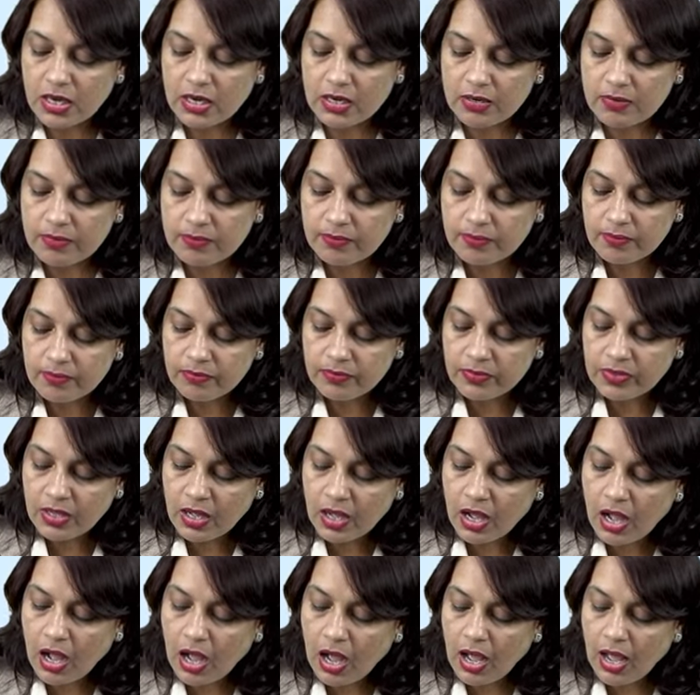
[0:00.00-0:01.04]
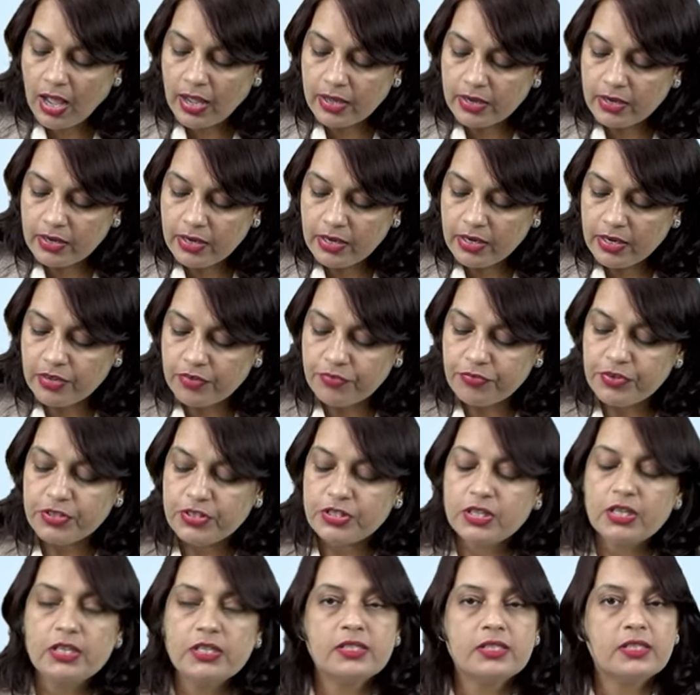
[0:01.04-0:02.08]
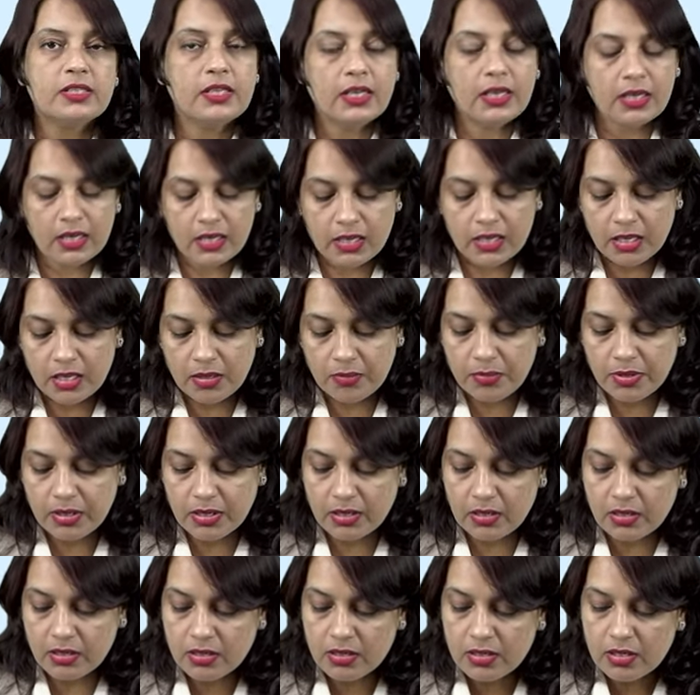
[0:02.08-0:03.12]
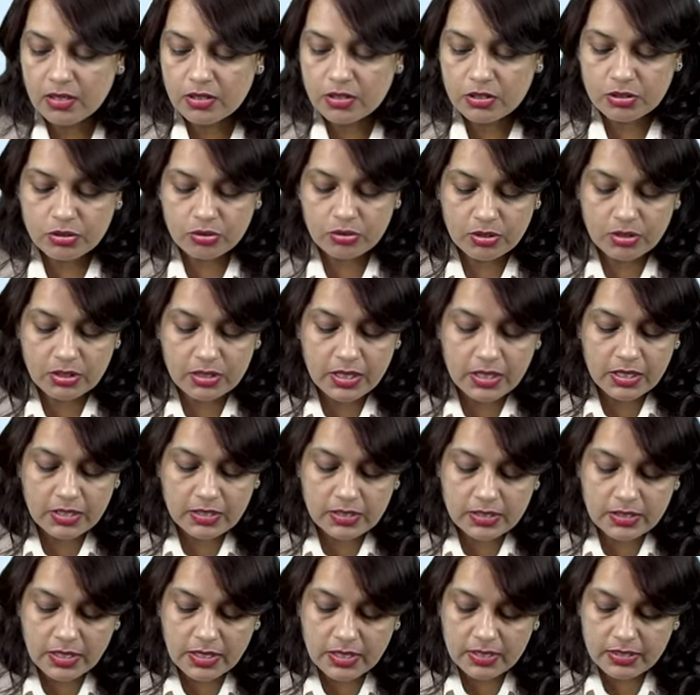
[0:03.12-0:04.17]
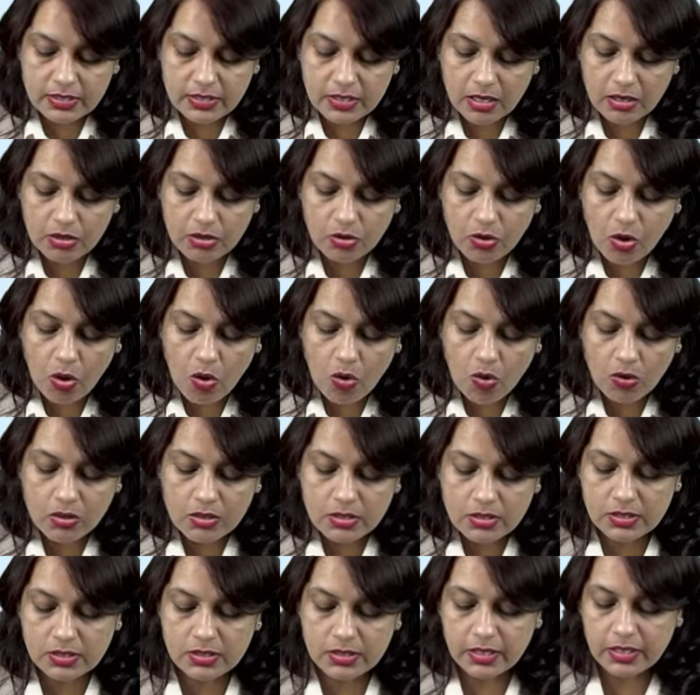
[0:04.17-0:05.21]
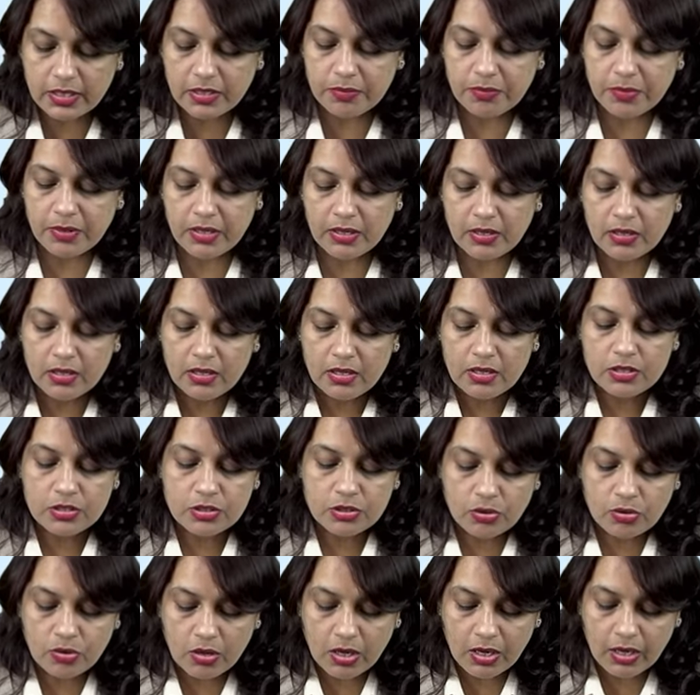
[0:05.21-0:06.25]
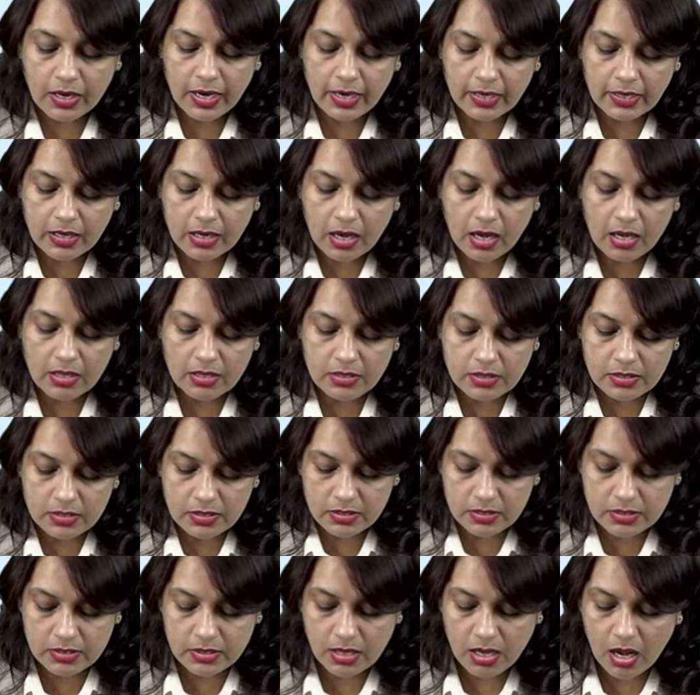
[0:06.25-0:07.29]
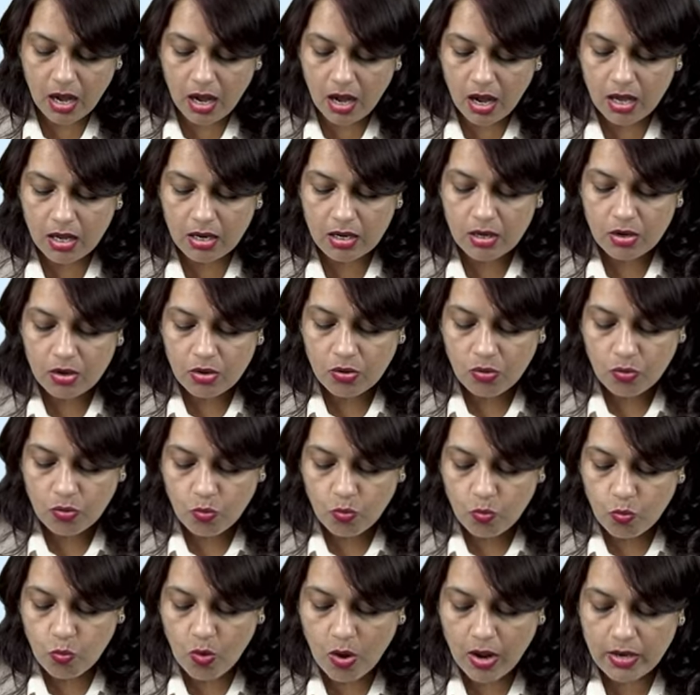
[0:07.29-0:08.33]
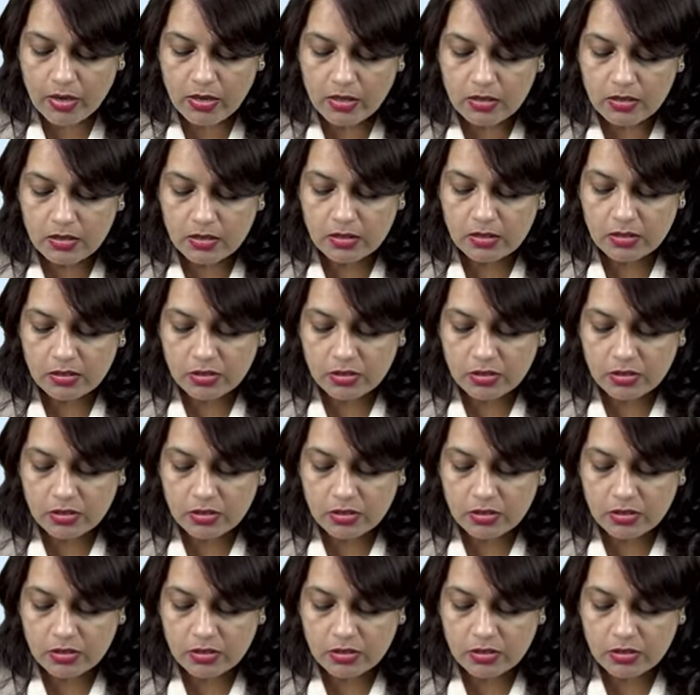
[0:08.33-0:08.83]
in iron deficiency anemia. So this is the wrong statement. So correct answers are 1,